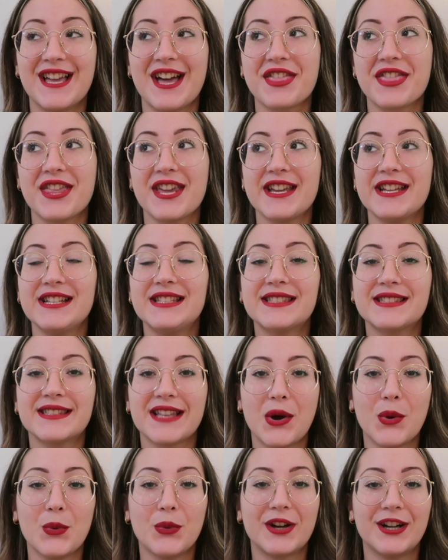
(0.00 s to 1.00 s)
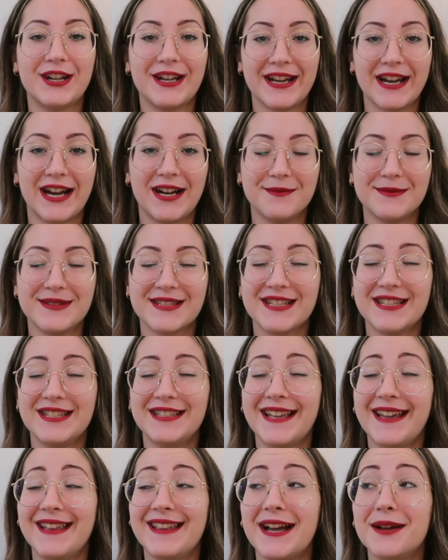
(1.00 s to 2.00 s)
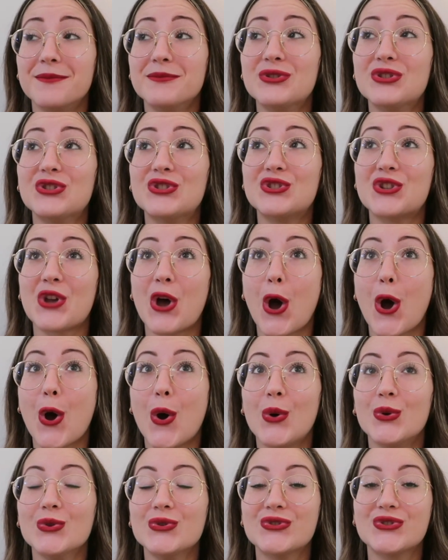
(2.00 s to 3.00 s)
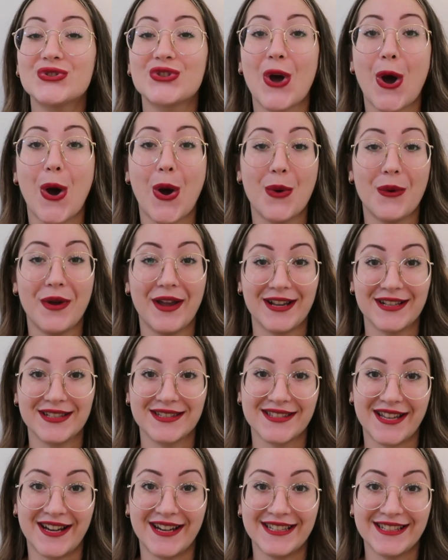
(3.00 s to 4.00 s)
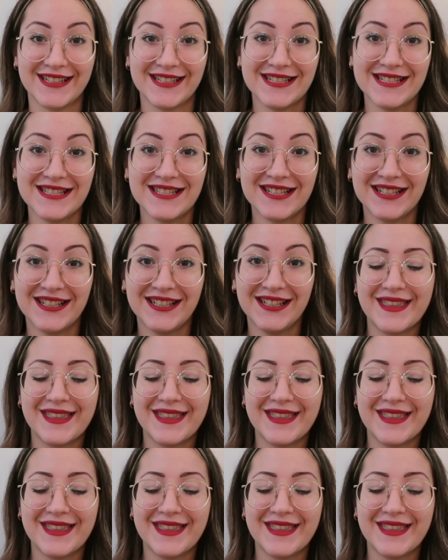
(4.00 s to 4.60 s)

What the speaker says: I think it's somewhere in Camden, and I'm so excited.